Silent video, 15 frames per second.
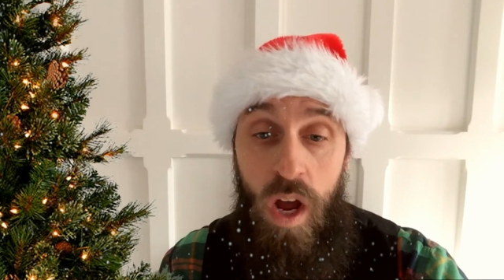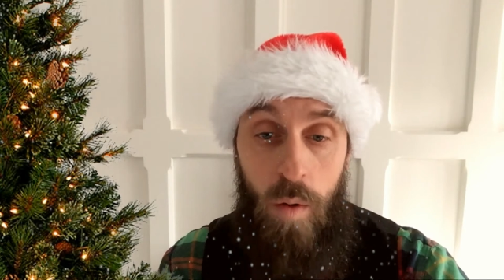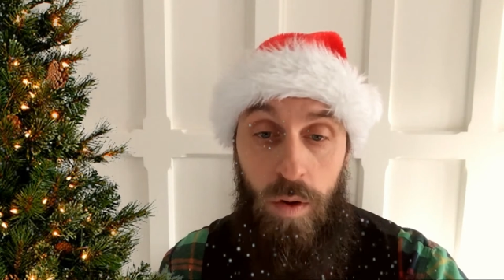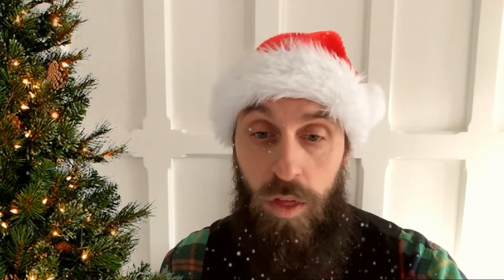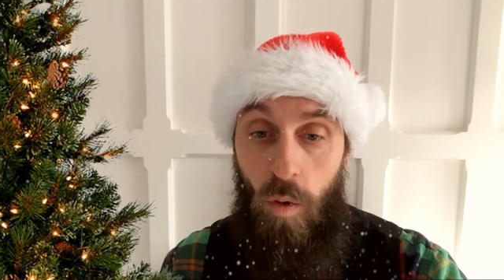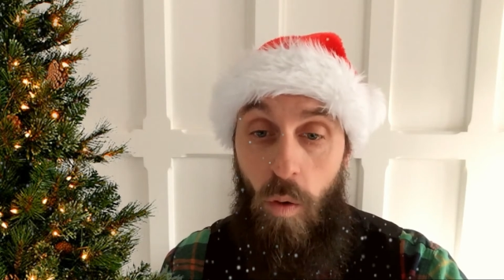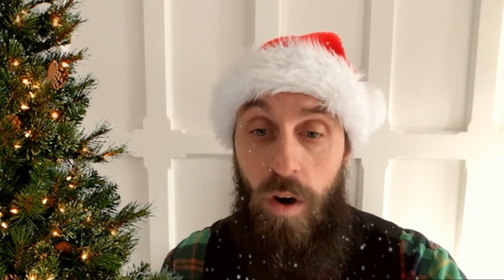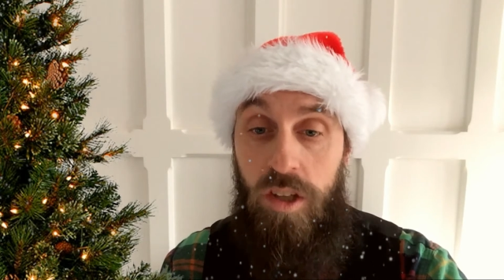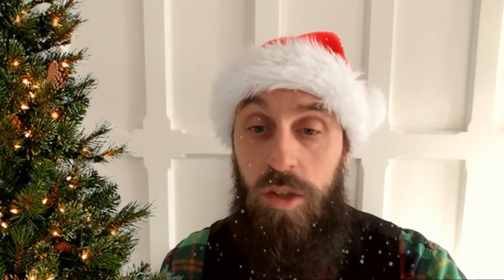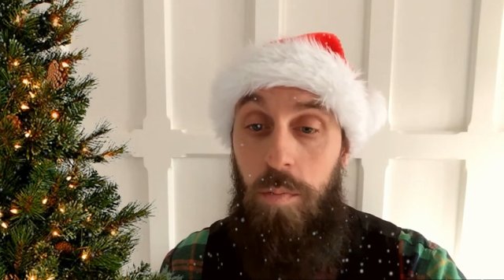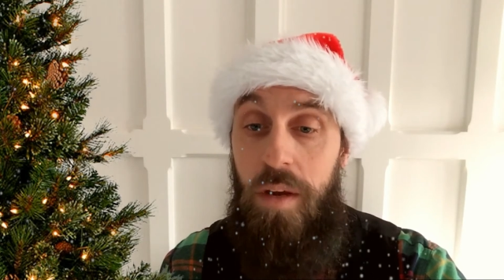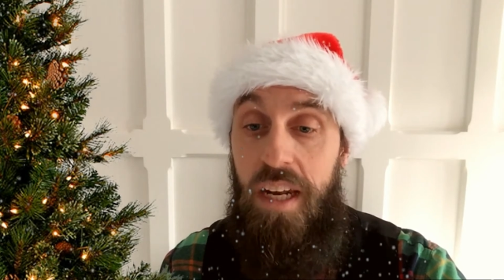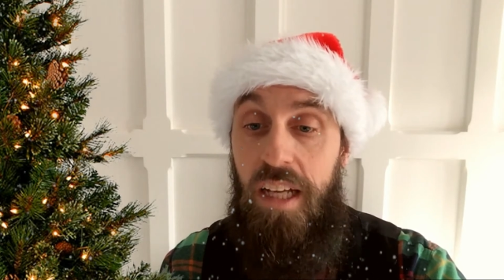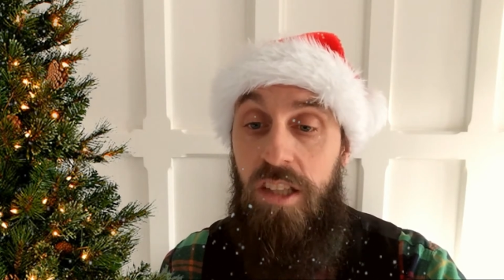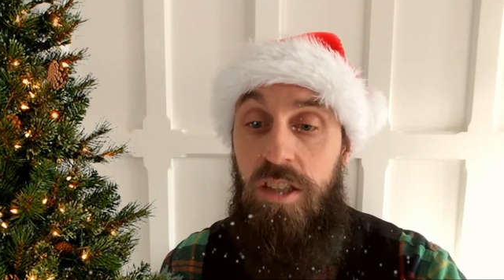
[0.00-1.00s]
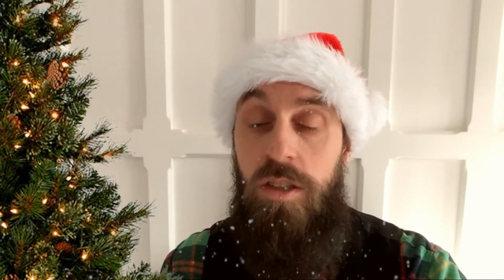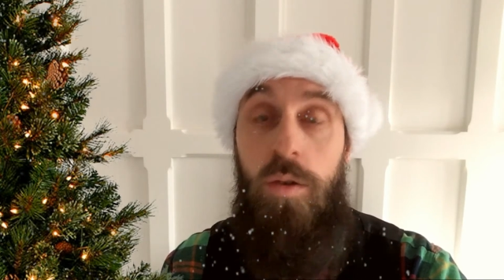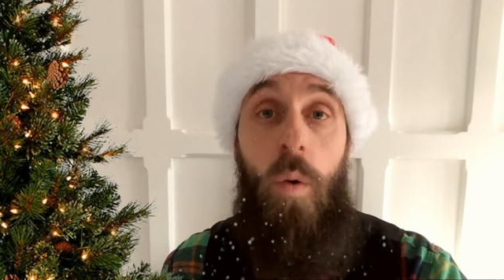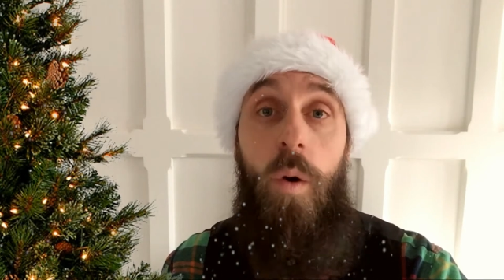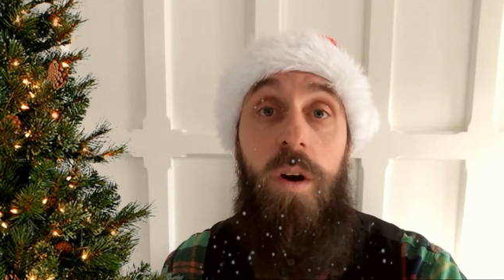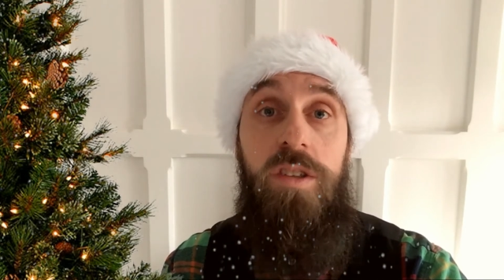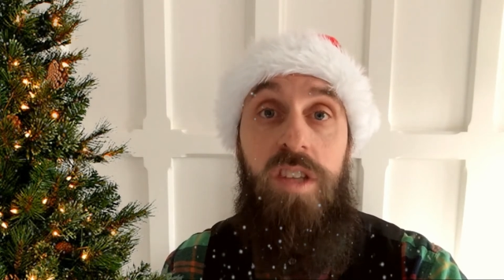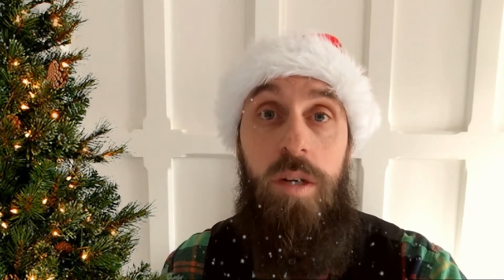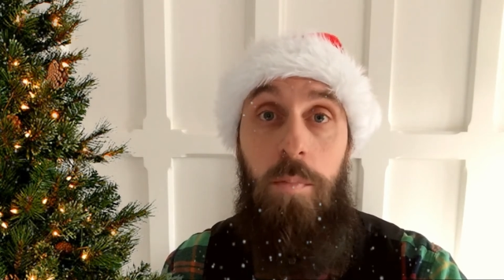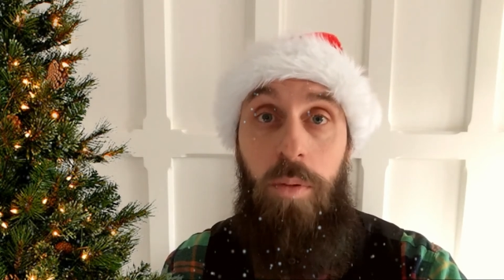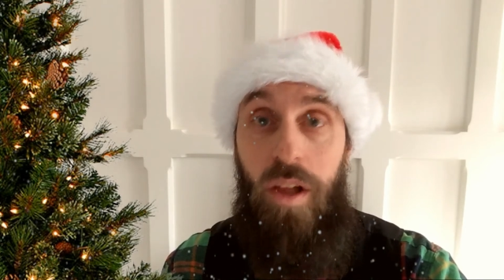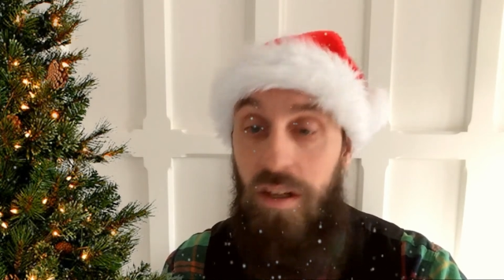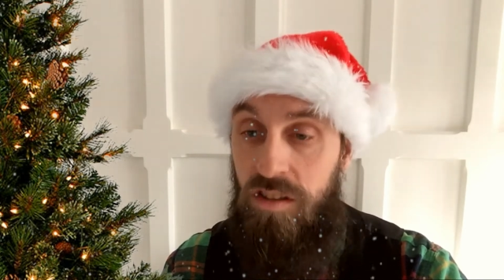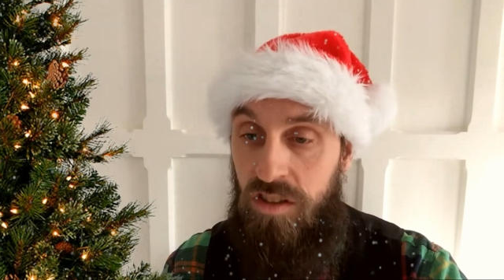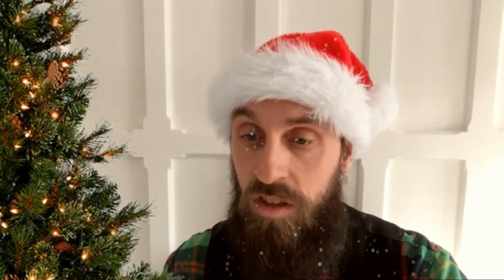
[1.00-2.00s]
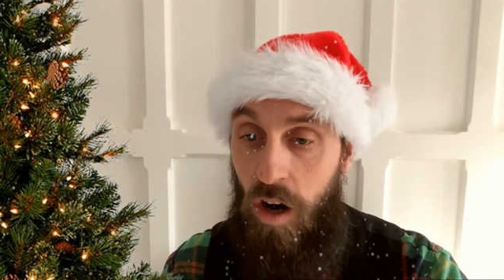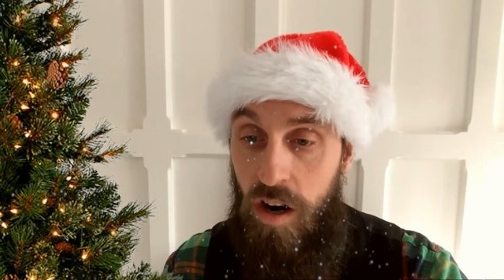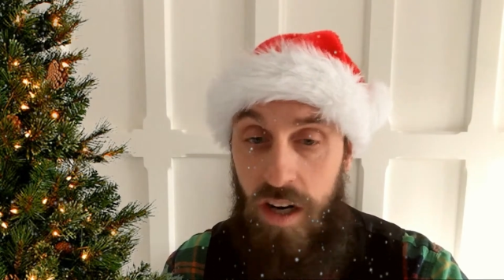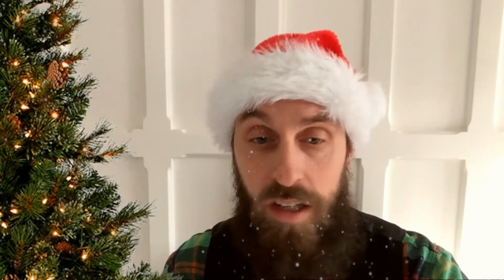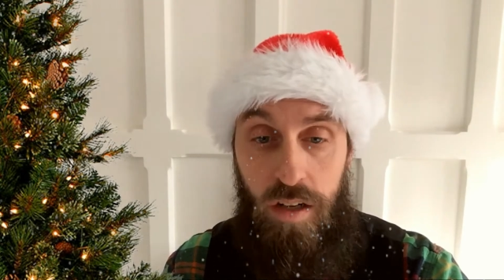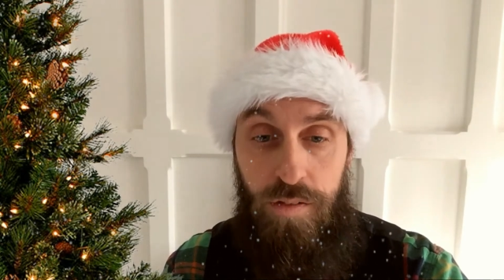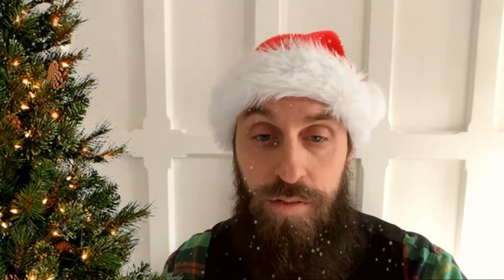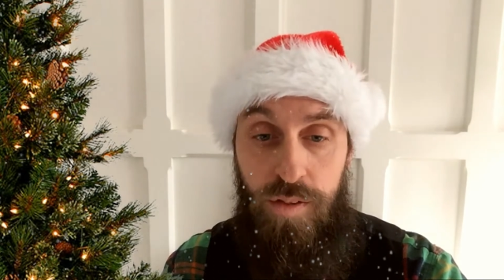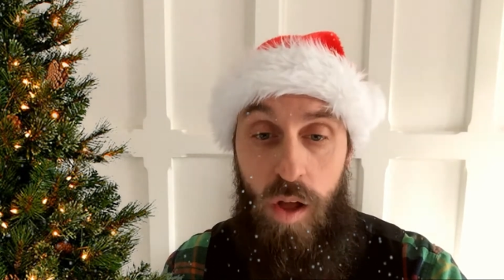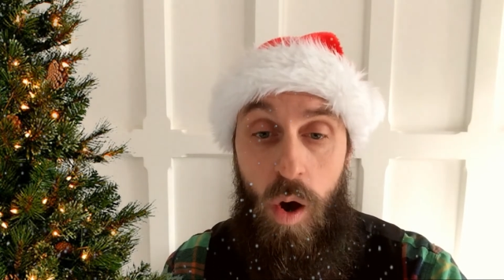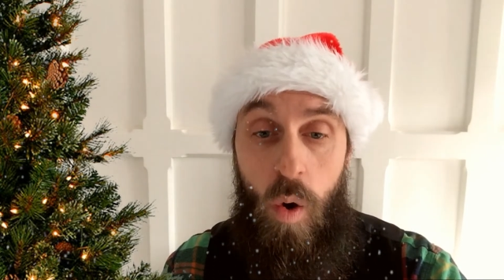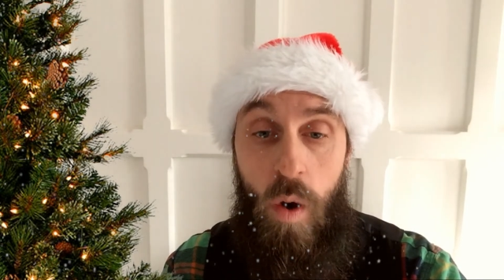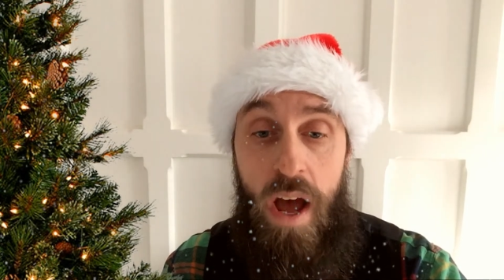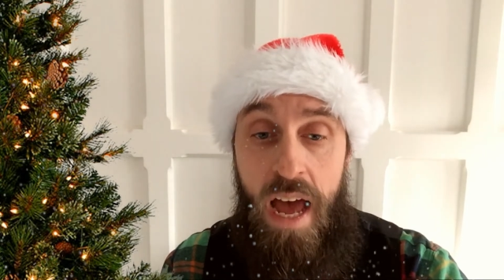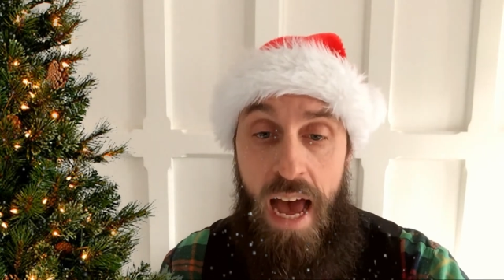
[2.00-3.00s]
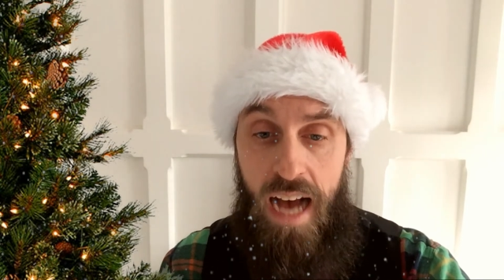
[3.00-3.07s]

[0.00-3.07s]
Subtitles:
with orcs meeting swords and blood starting to flow.